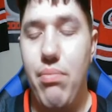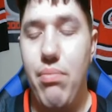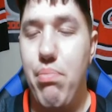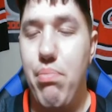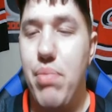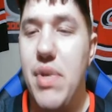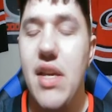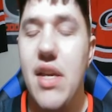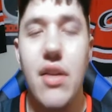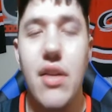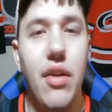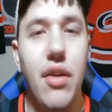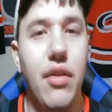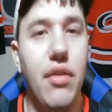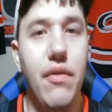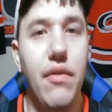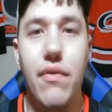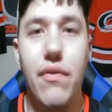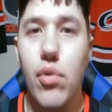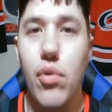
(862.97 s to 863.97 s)
be
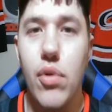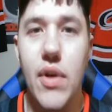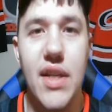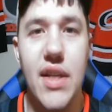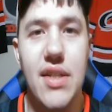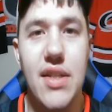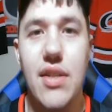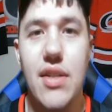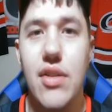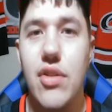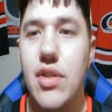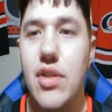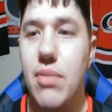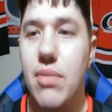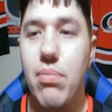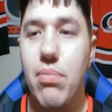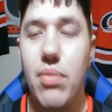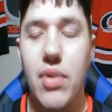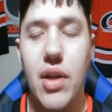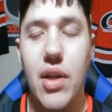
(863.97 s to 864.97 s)
another voice and just
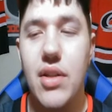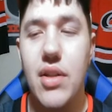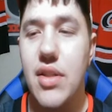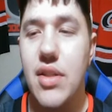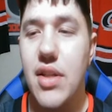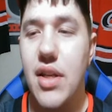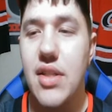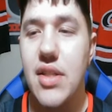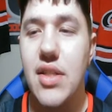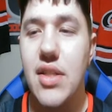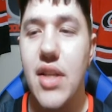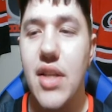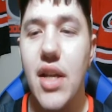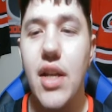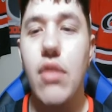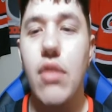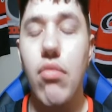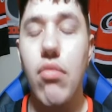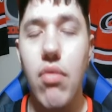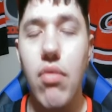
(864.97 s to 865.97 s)
a
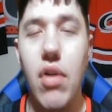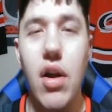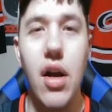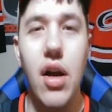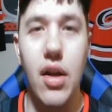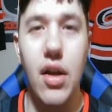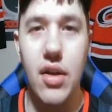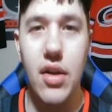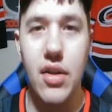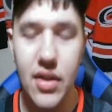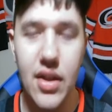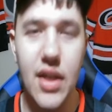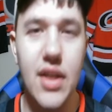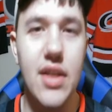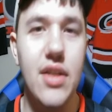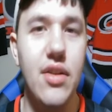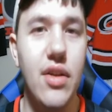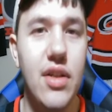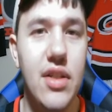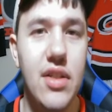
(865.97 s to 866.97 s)
steady rock. And he
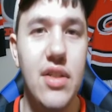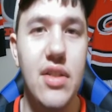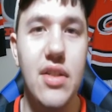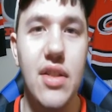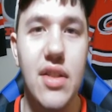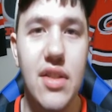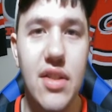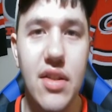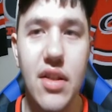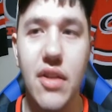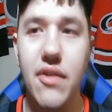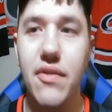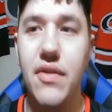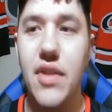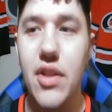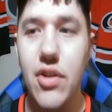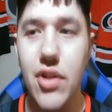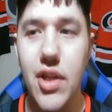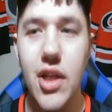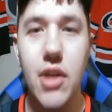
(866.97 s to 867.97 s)
does the stuff
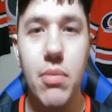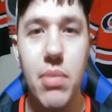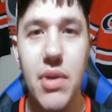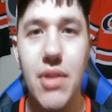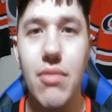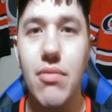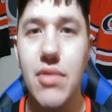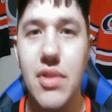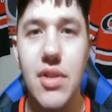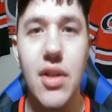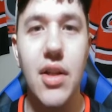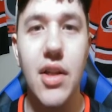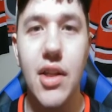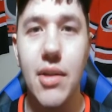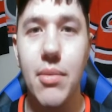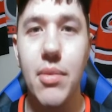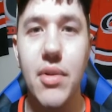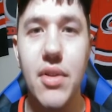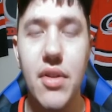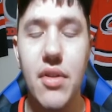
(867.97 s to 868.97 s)
that Jake Bean was not
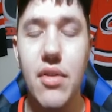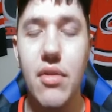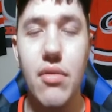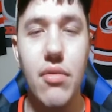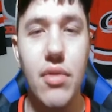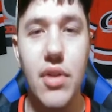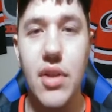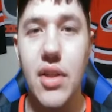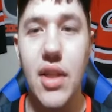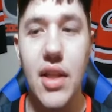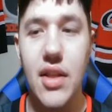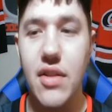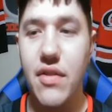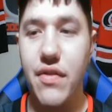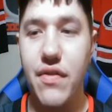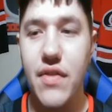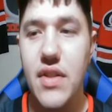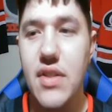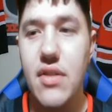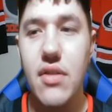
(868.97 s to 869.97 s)
able to do, and that's
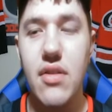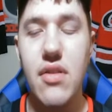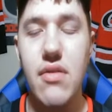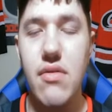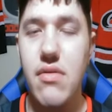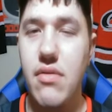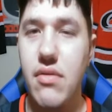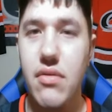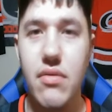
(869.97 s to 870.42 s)
physical.